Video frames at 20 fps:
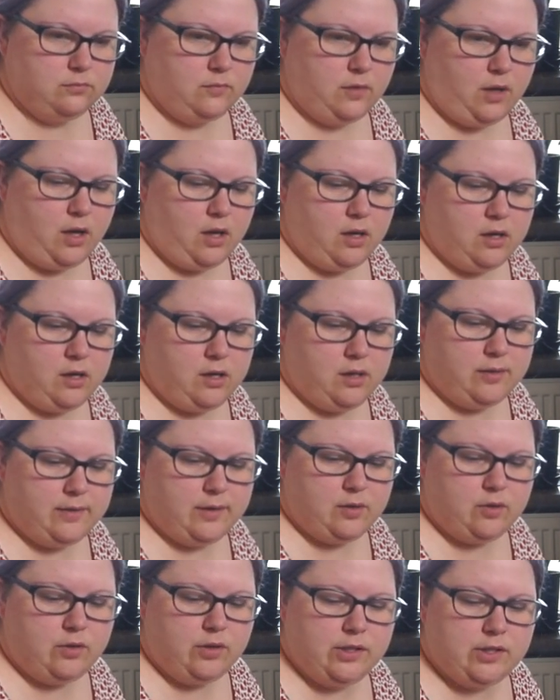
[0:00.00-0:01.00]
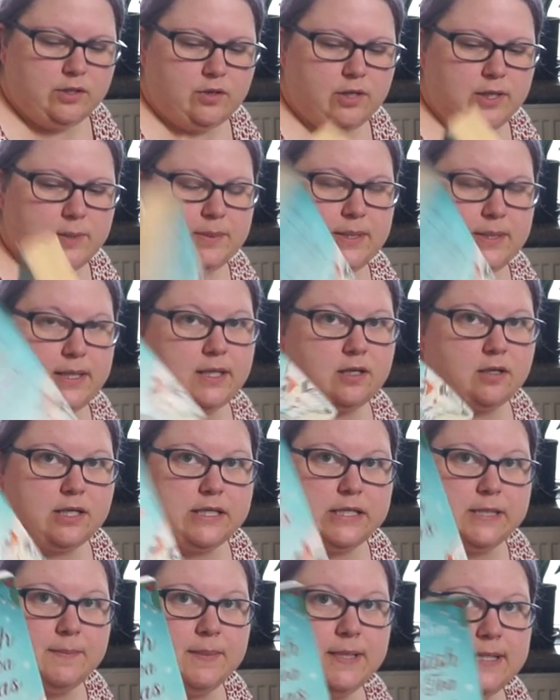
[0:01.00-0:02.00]
Uh, the Cornish Cream Tea
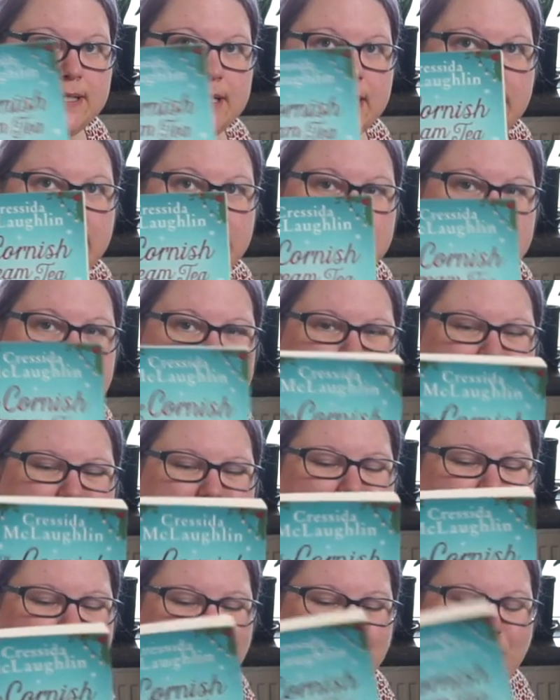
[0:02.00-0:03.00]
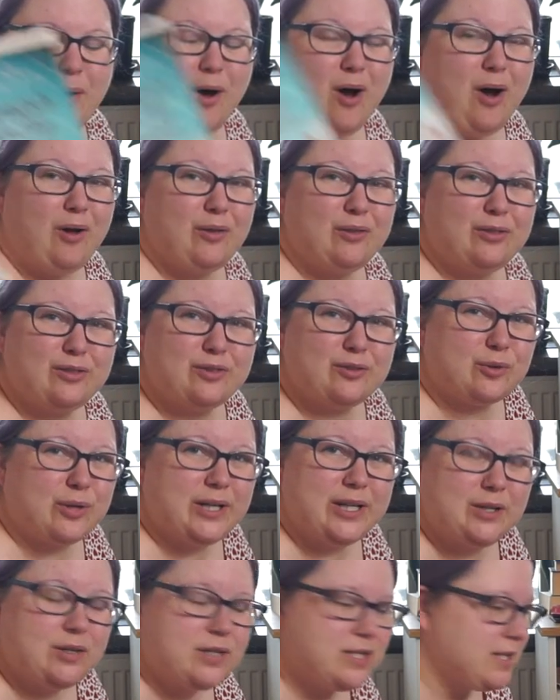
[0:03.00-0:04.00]
Christmas, it's like part
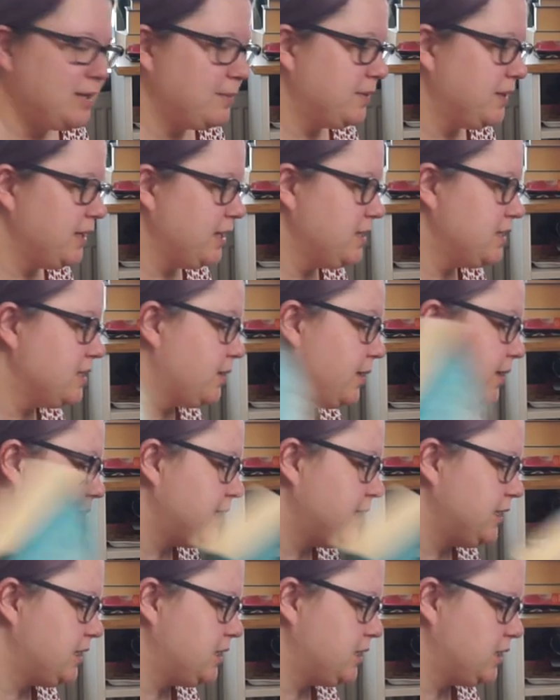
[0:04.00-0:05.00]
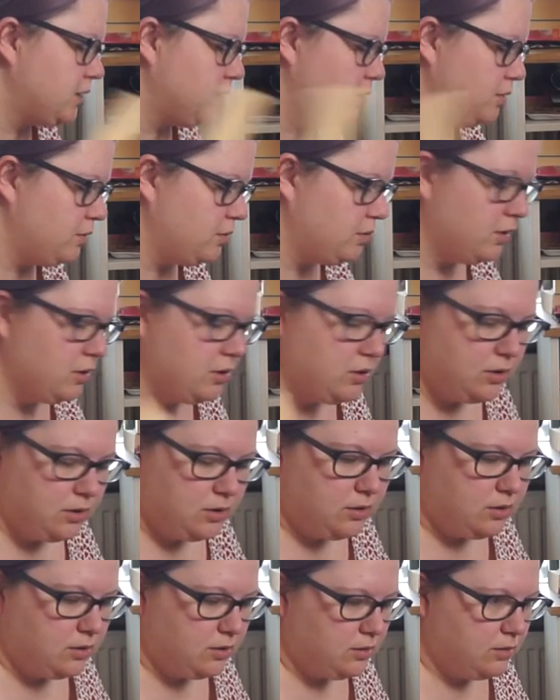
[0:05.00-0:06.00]
three or something, so I need to
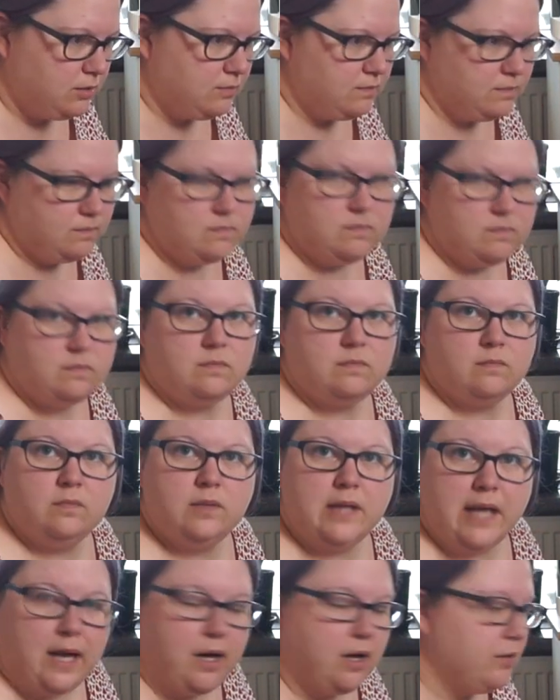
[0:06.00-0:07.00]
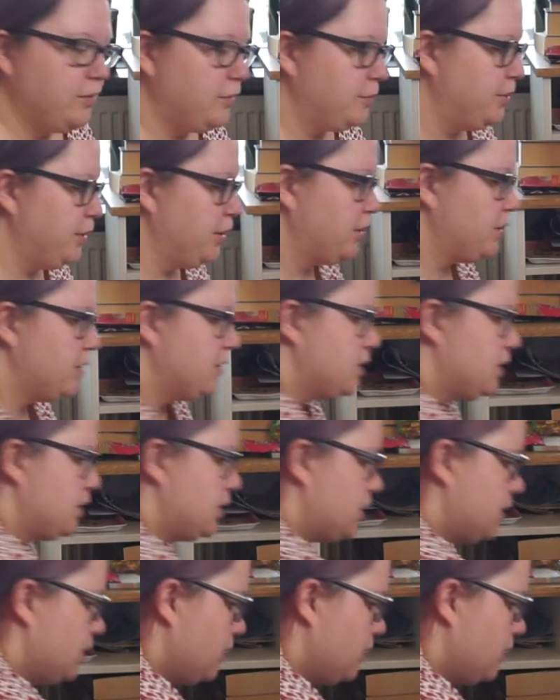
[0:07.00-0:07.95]
get other books.